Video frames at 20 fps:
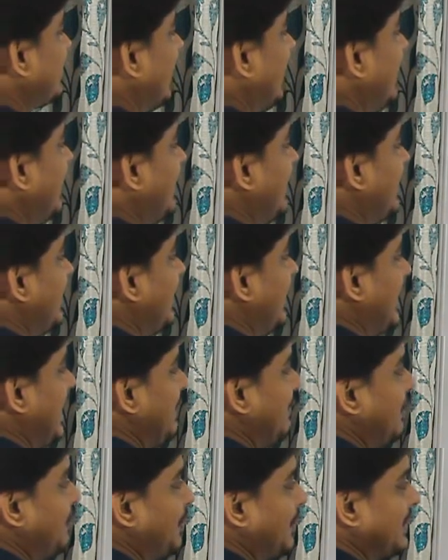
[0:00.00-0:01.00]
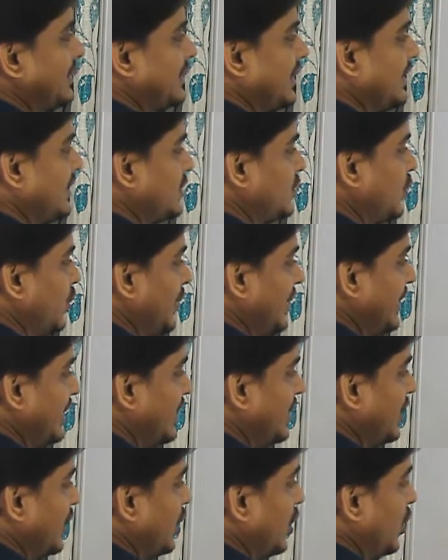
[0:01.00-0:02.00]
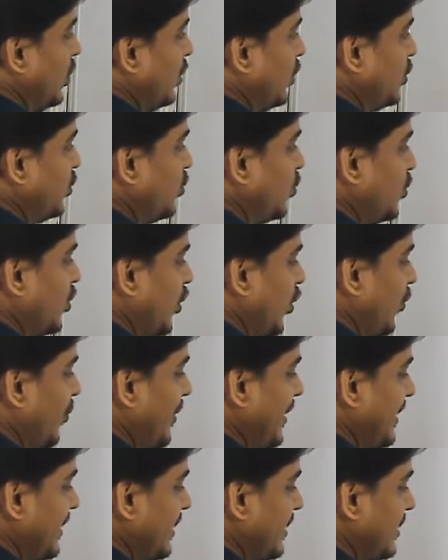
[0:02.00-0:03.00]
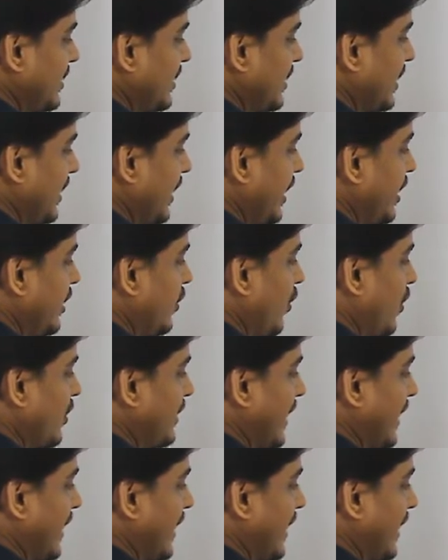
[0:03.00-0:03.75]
like, if a person is going 2 kilometer in north